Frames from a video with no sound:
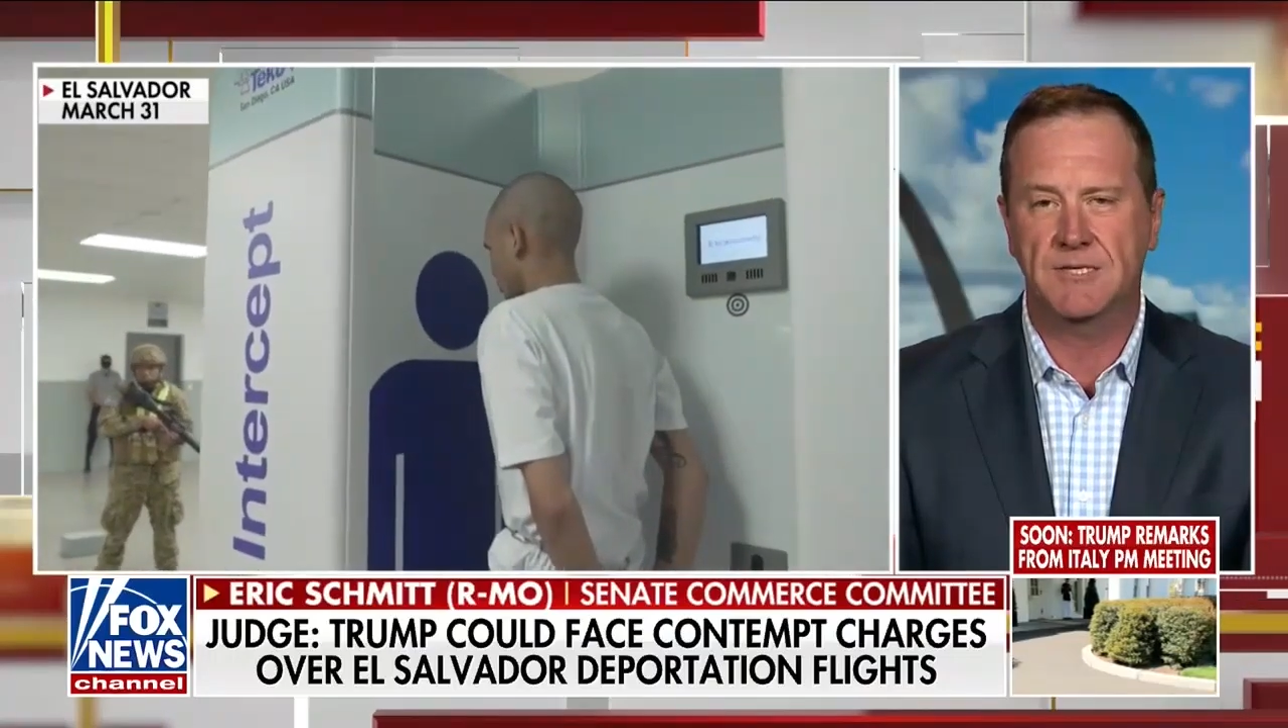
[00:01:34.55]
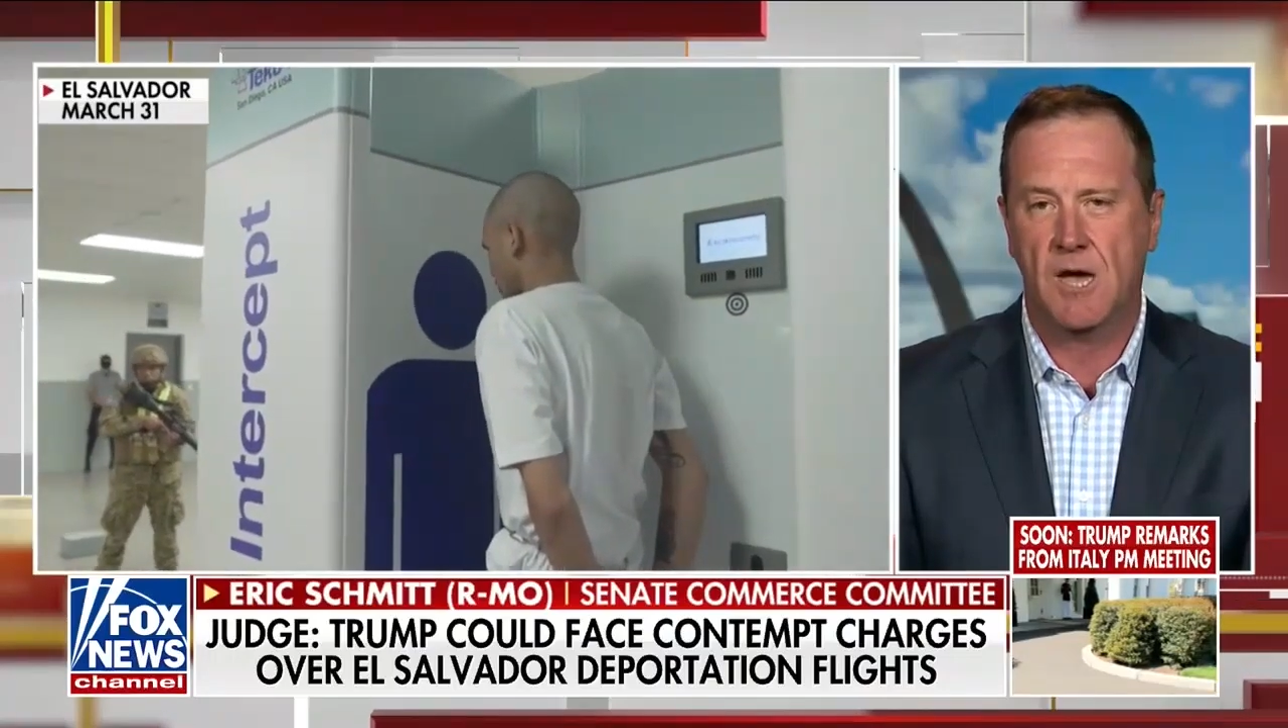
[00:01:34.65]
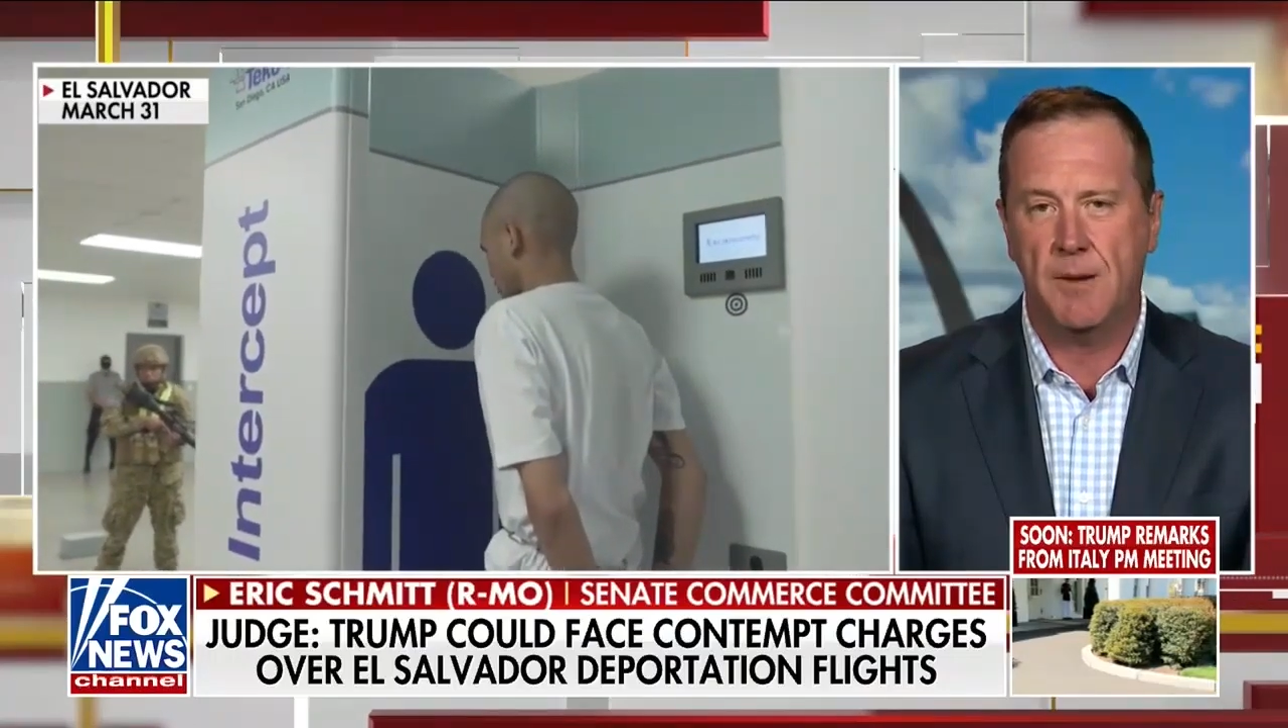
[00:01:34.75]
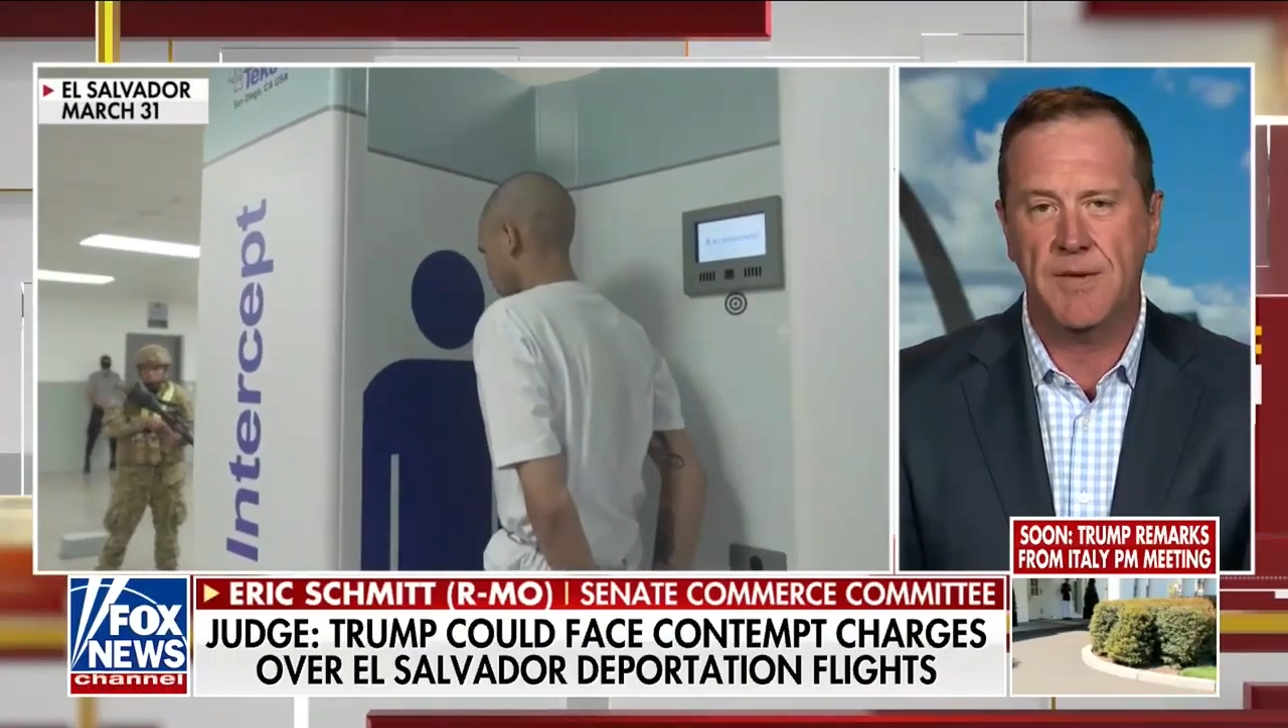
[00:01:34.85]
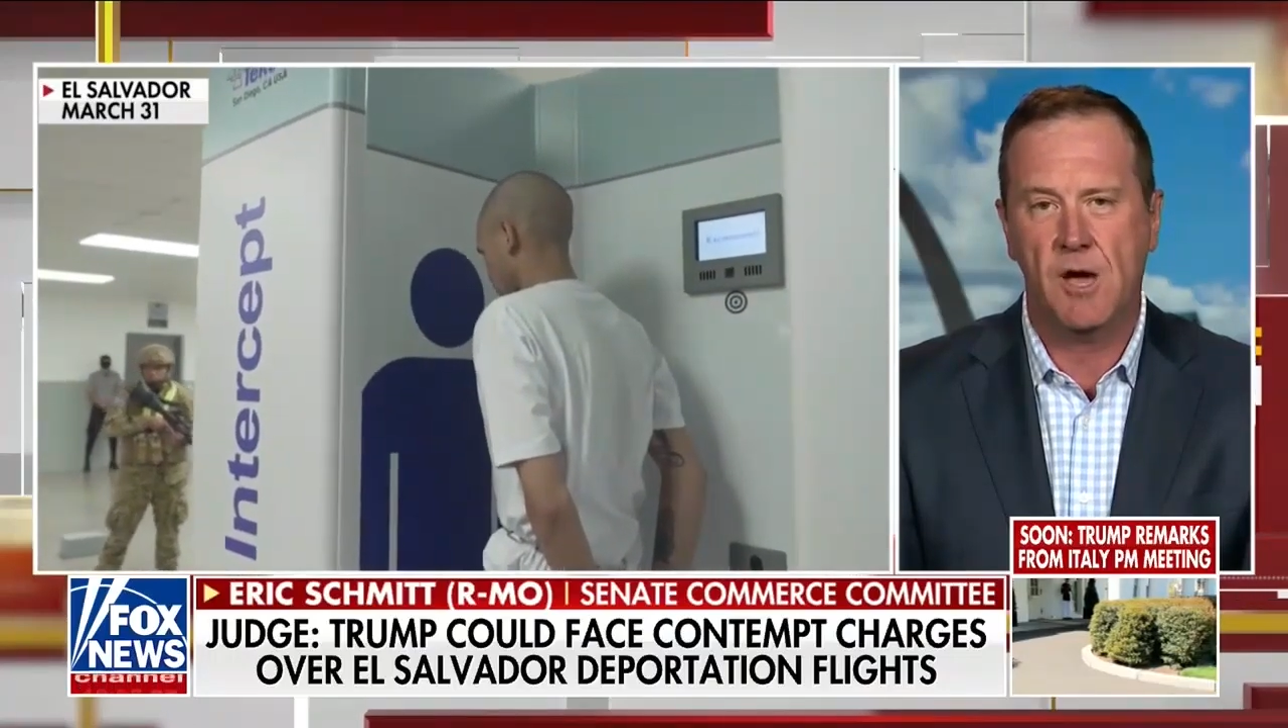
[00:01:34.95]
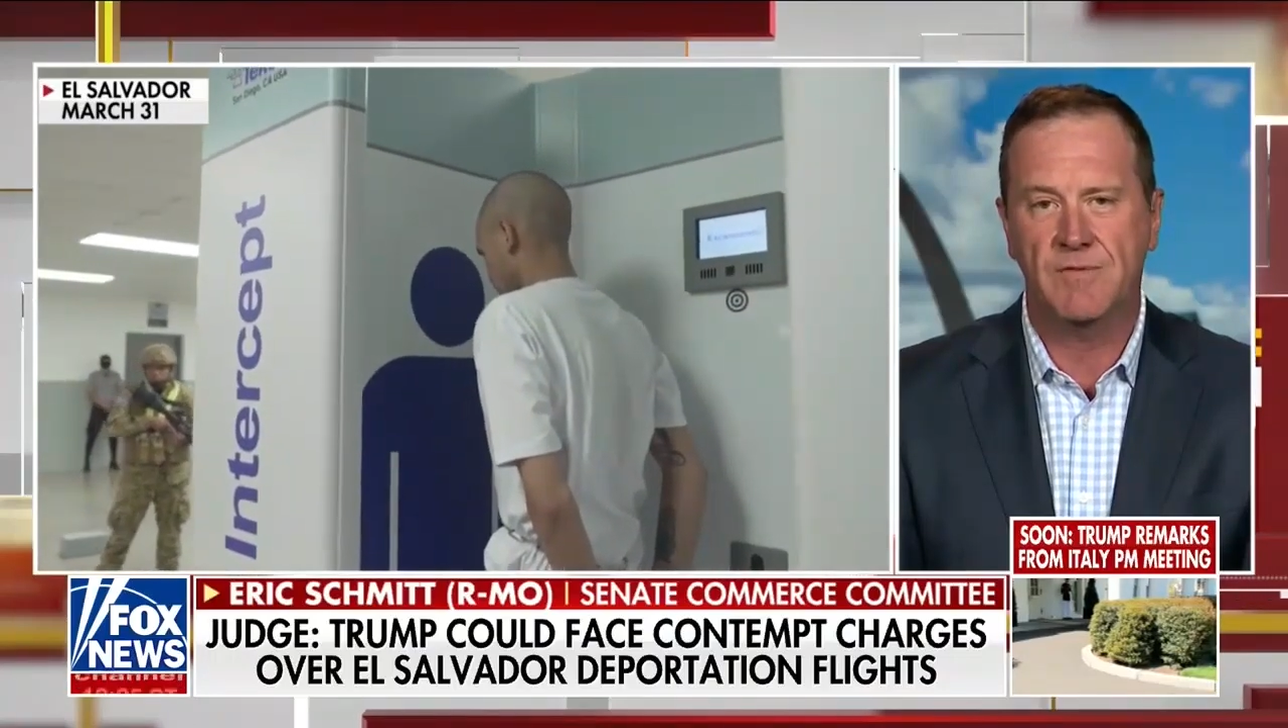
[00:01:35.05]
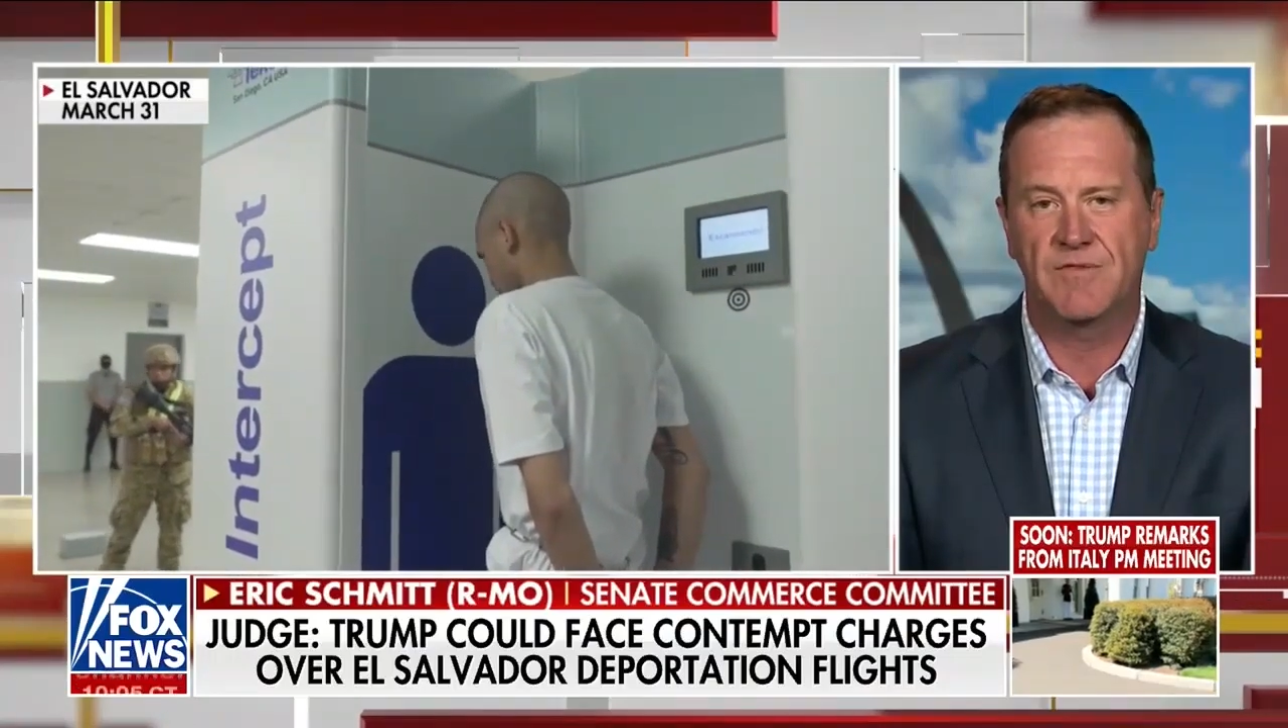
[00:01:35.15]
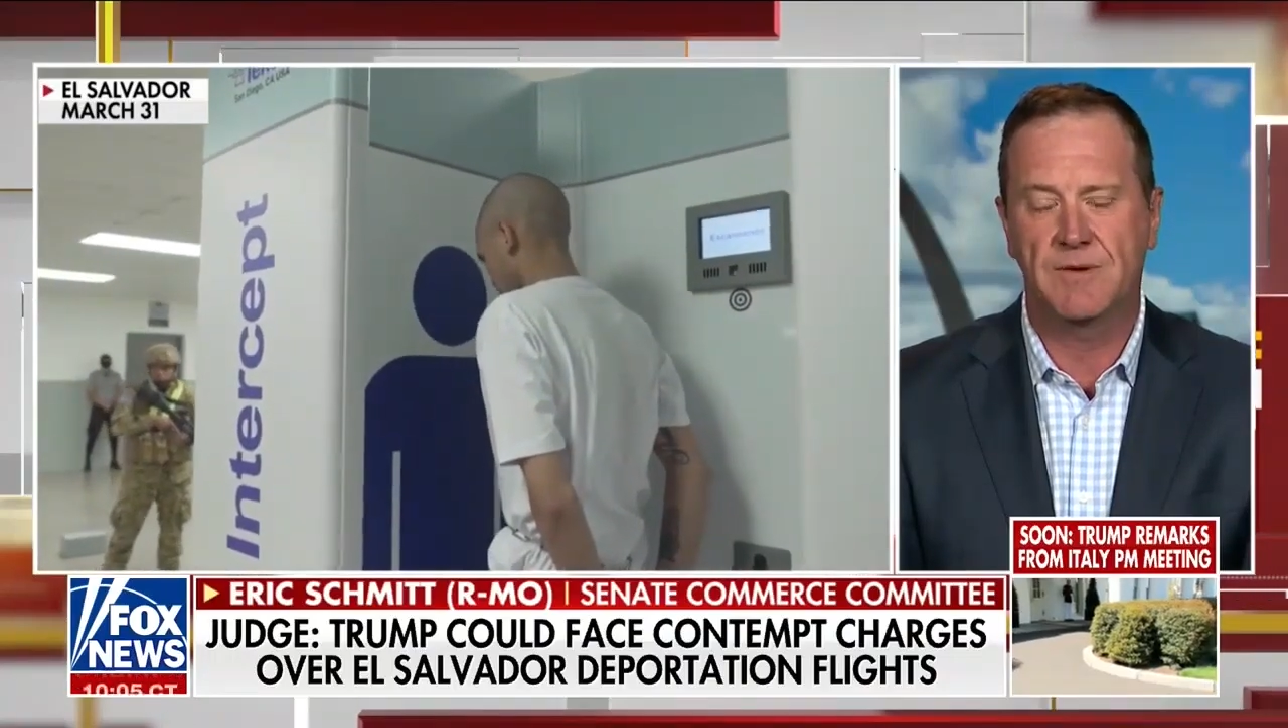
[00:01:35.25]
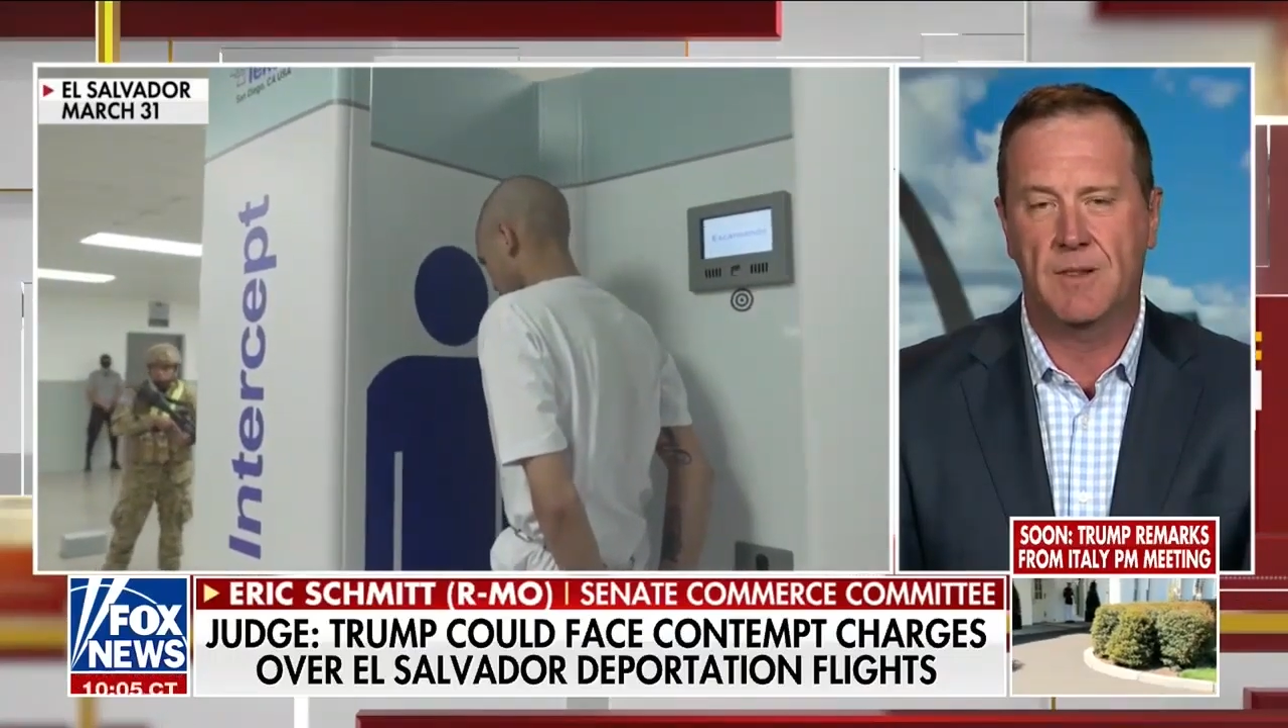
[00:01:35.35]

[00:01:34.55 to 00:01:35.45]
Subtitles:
coming off of an